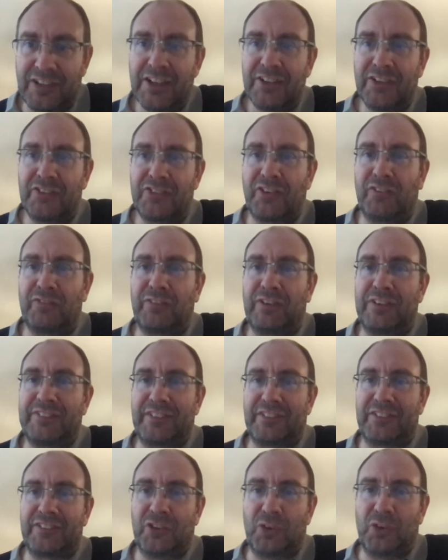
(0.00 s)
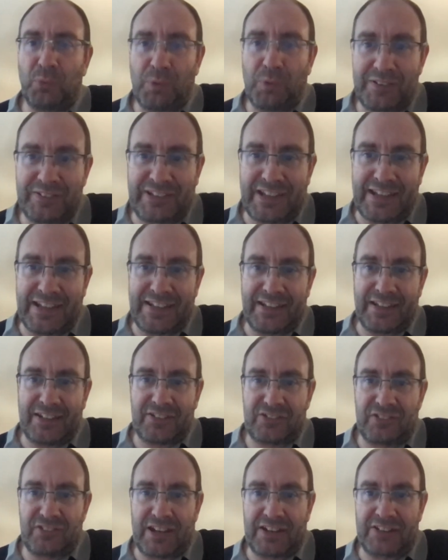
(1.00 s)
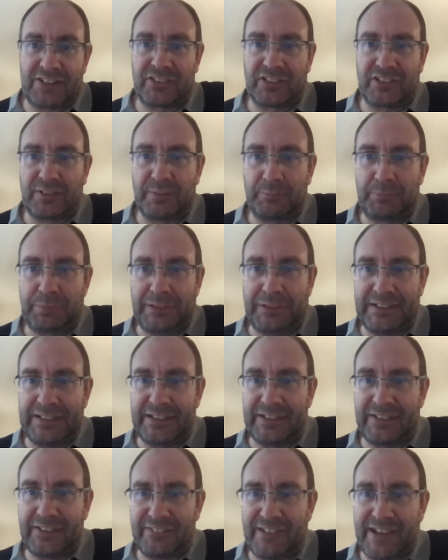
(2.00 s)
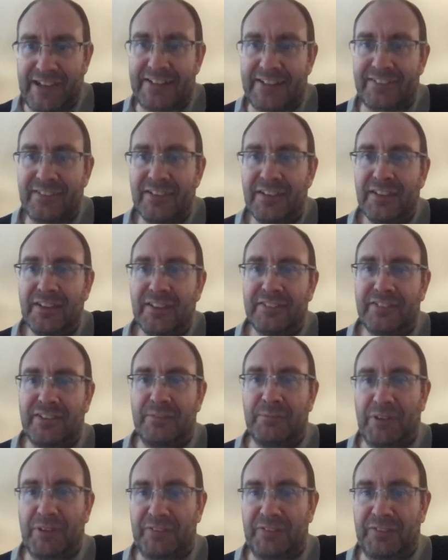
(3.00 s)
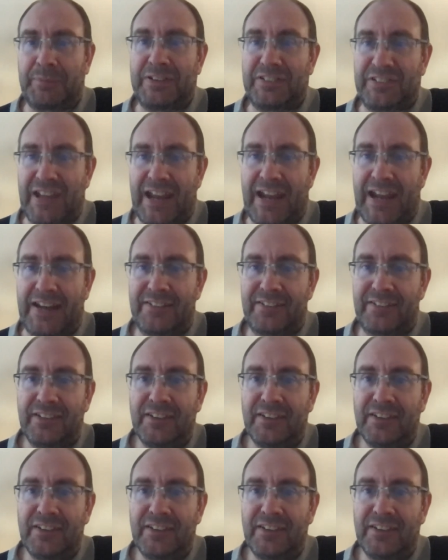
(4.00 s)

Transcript: The software doesn't always get the extraction completely correct, so must be checked.